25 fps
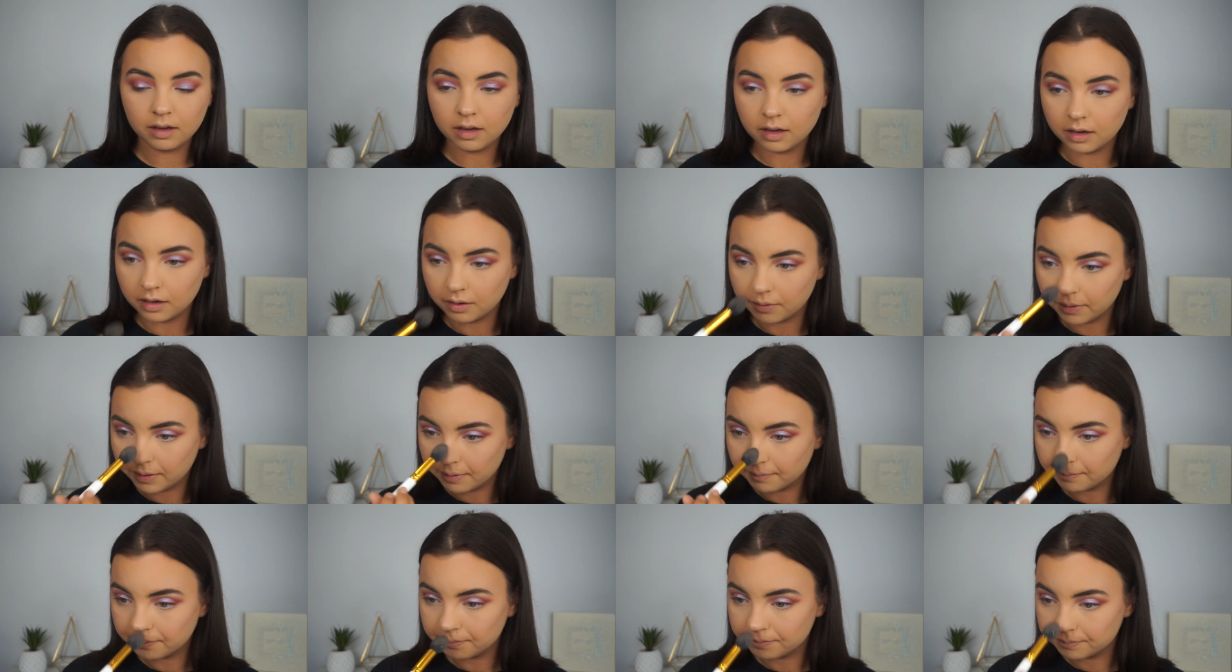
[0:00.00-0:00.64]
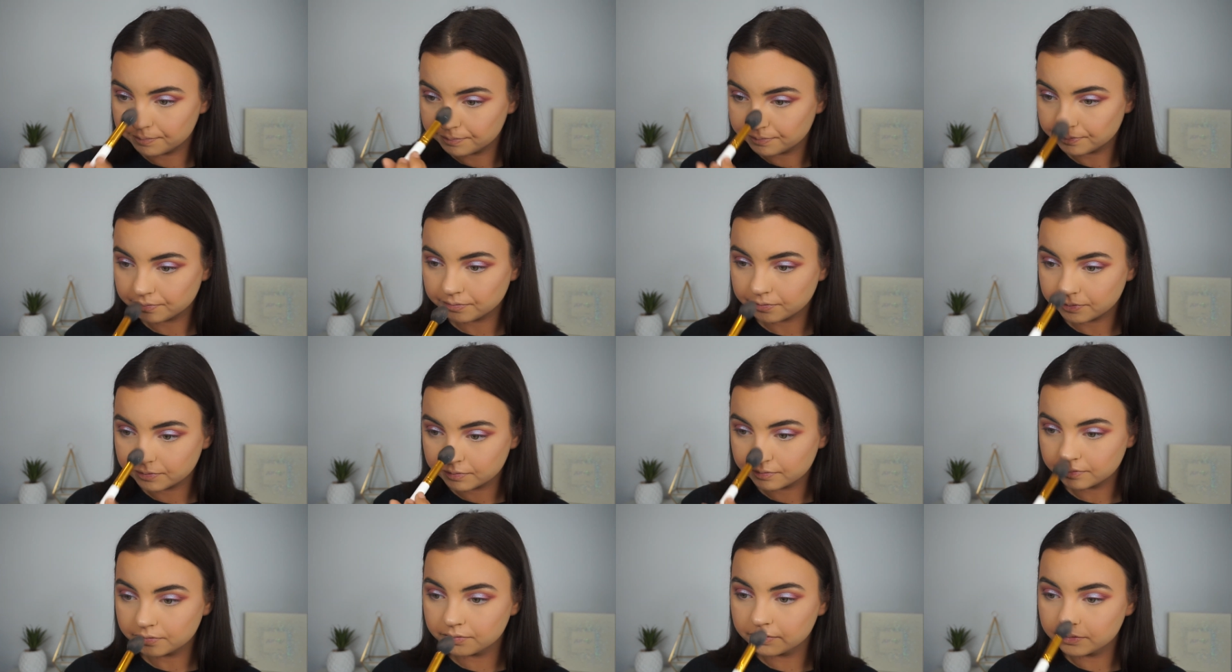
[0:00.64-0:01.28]
Anyway.
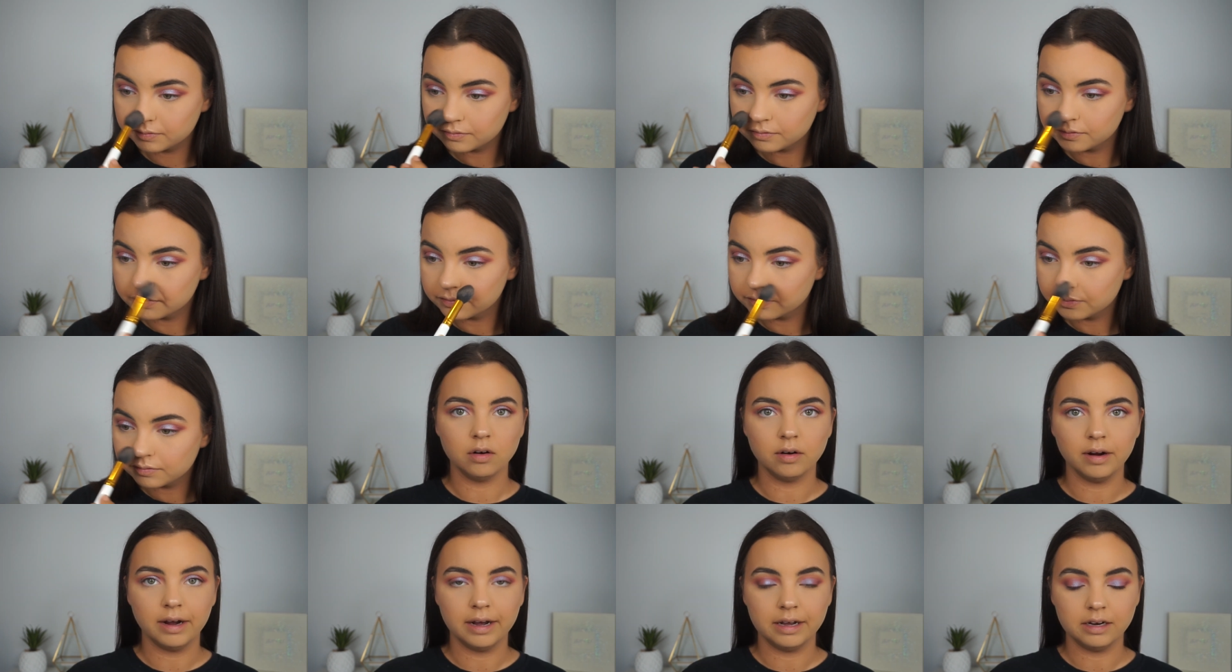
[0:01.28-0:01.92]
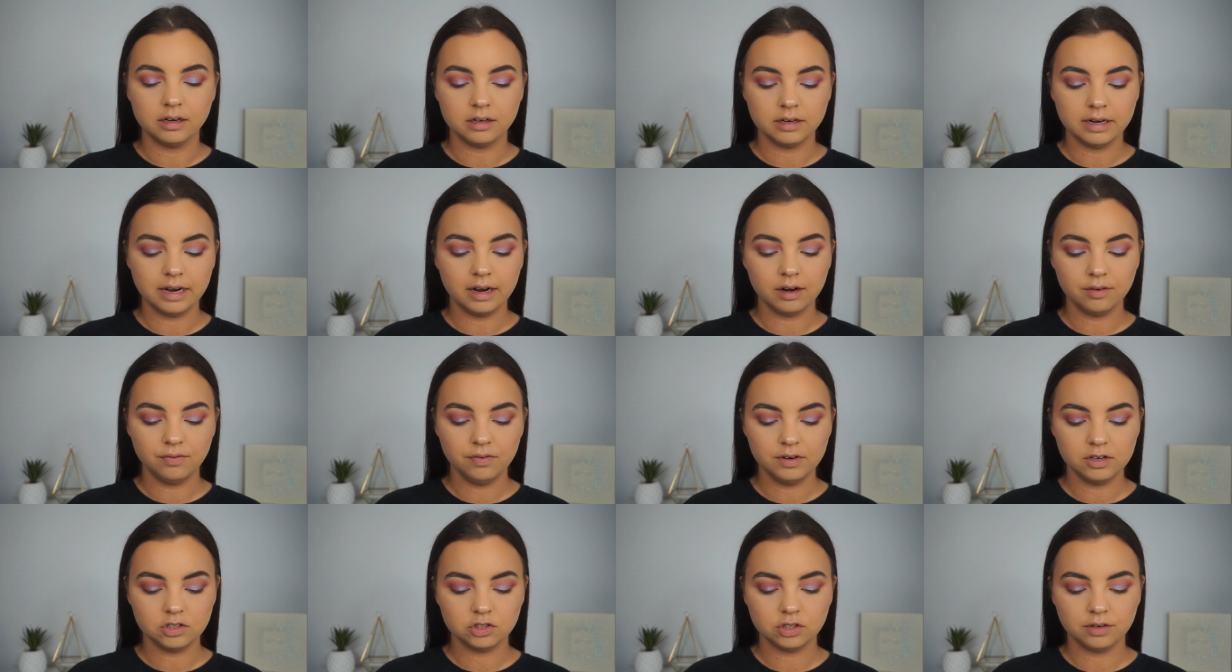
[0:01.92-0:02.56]
Alright, now to
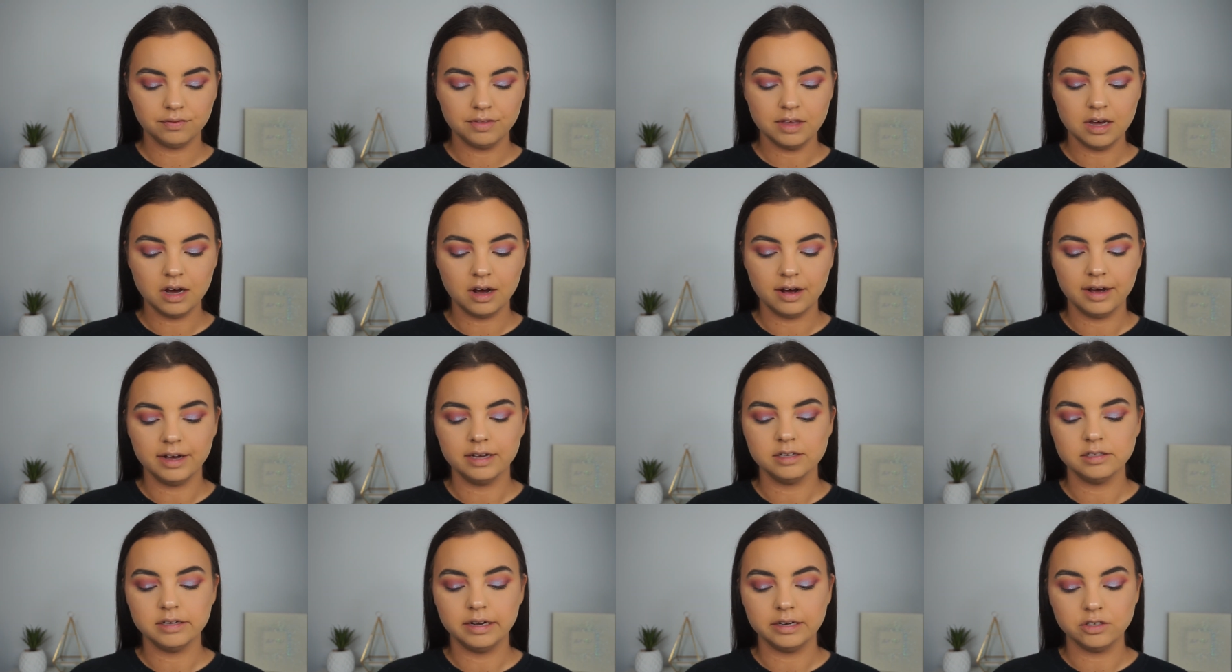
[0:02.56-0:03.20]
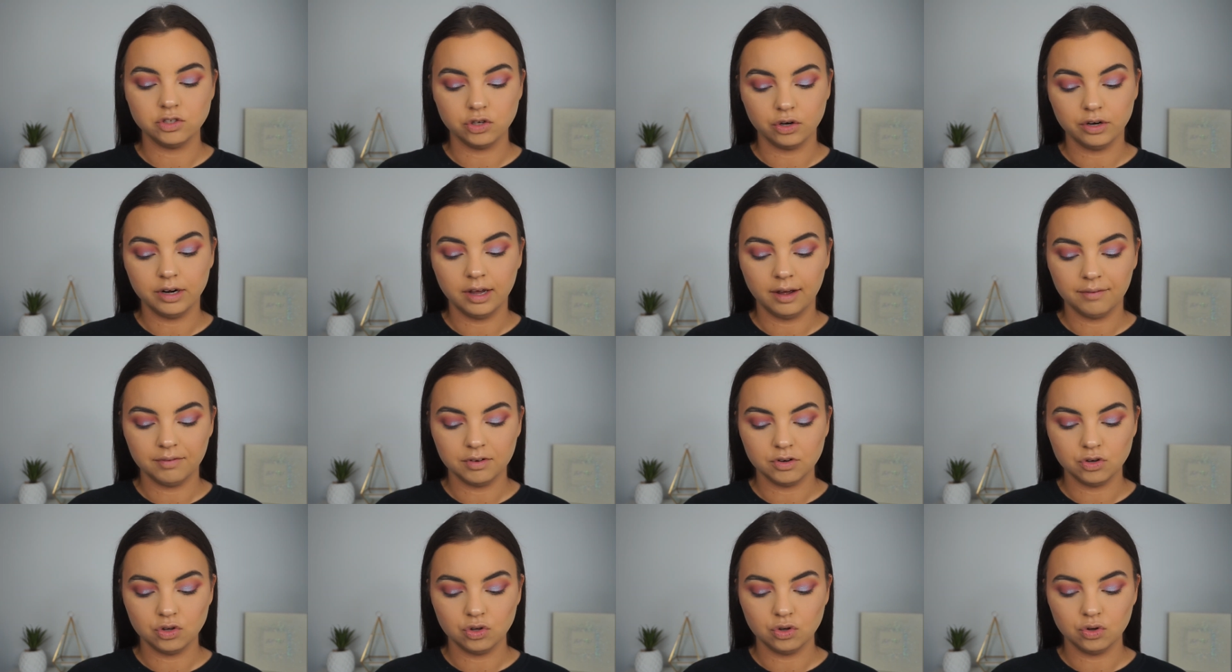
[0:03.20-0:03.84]
finish off the eyes, I don't
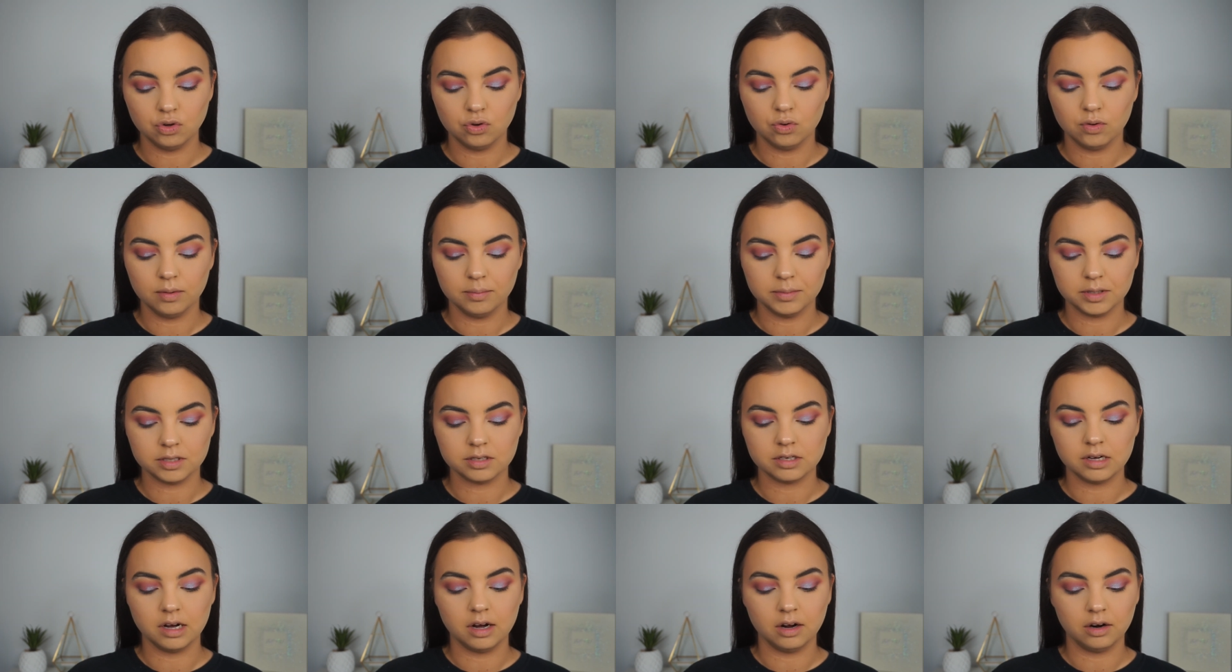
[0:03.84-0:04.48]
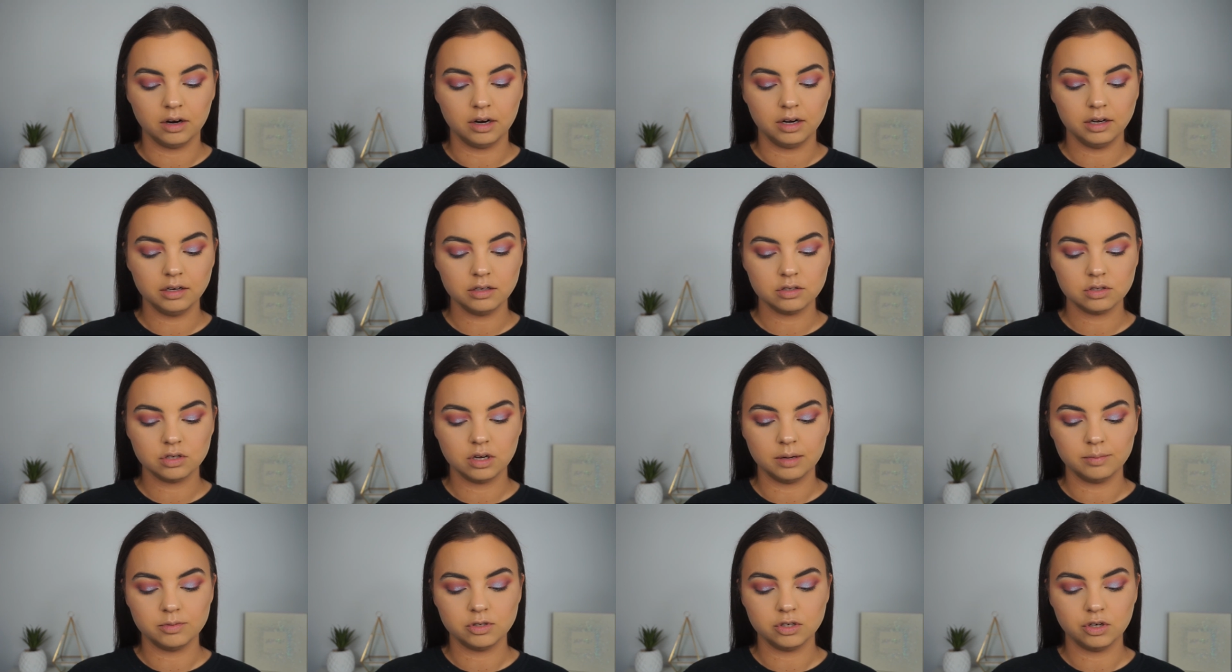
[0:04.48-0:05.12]
have a new mascara,
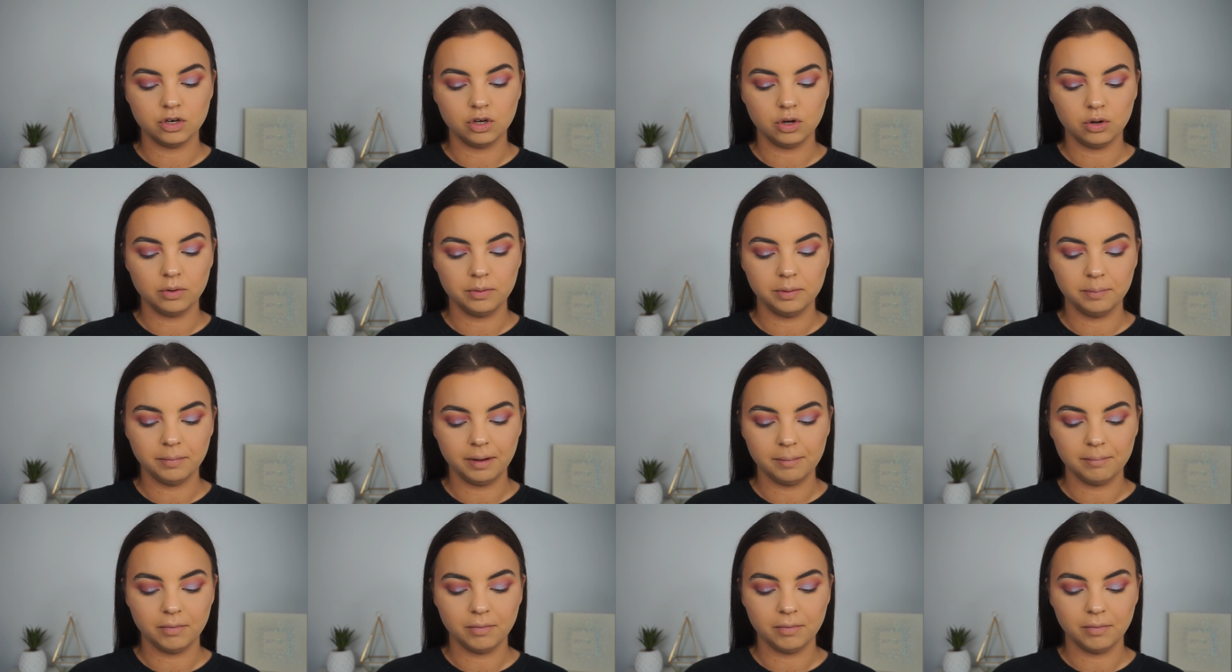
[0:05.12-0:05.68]
so I'm just going to go with my